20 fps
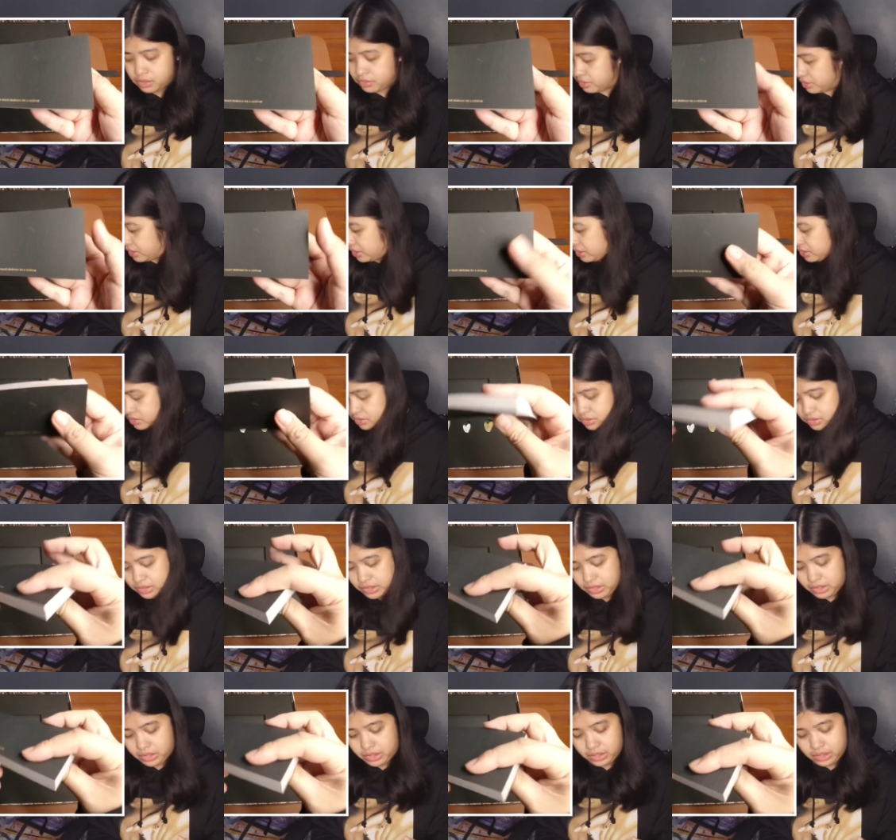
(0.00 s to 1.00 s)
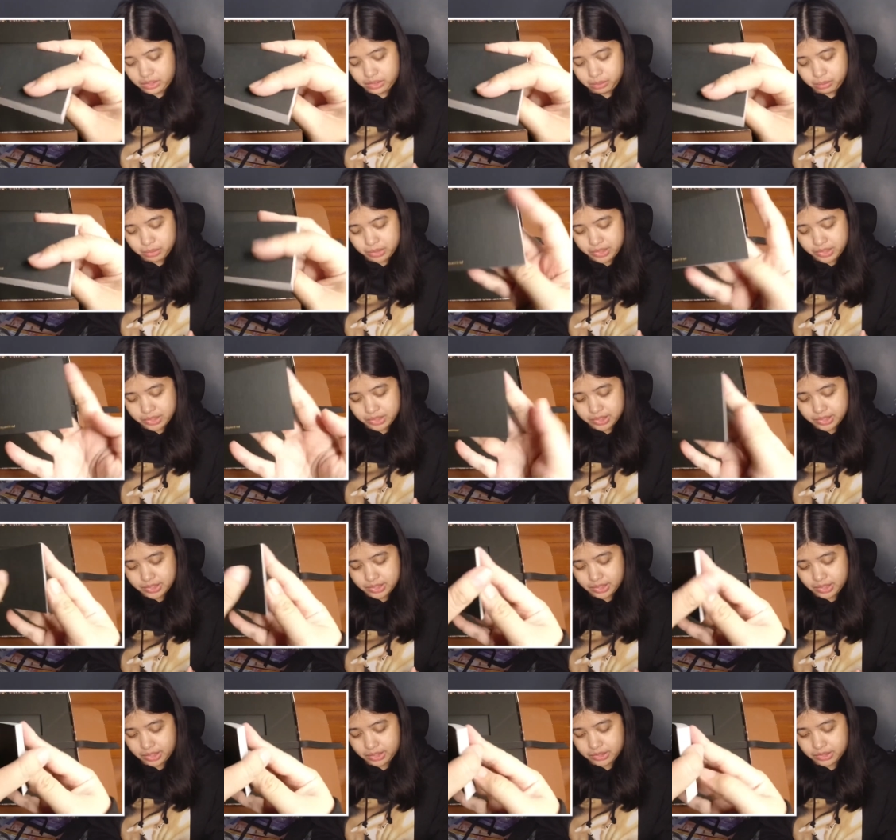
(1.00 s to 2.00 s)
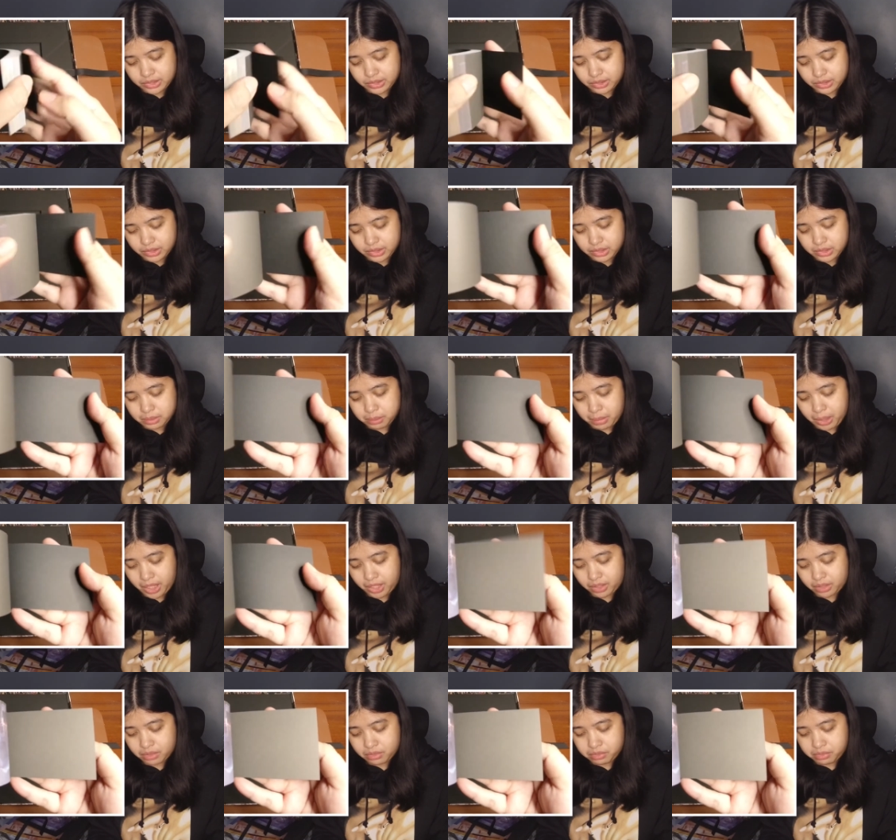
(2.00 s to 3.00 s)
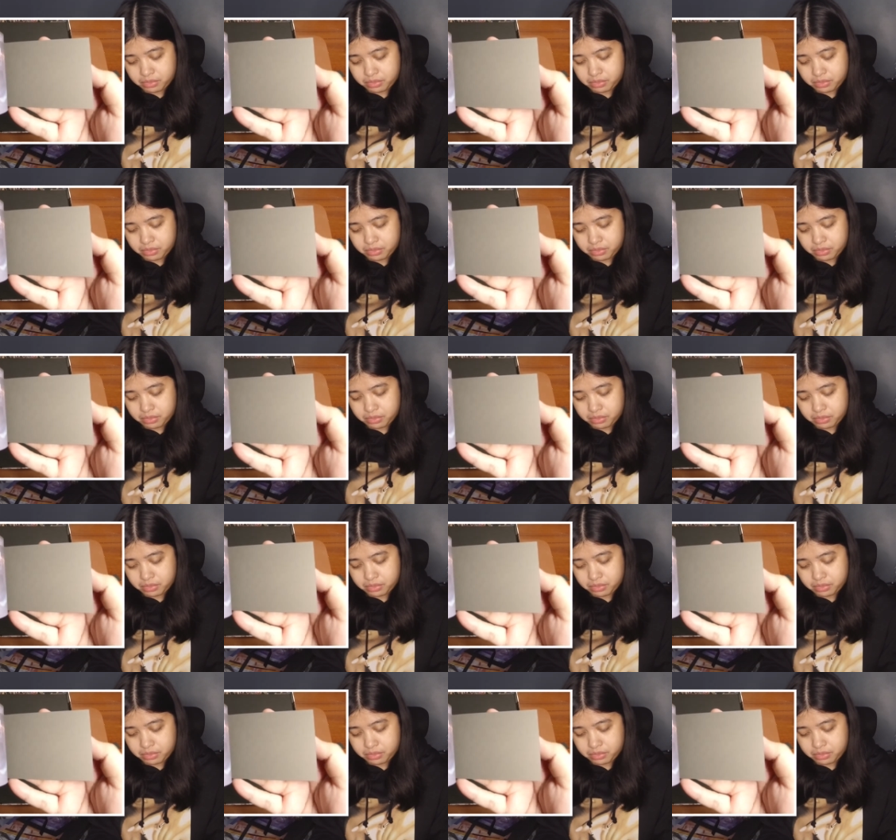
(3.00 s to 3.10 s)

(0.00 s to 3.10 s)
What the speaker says: for you to see what's inside. So it's back and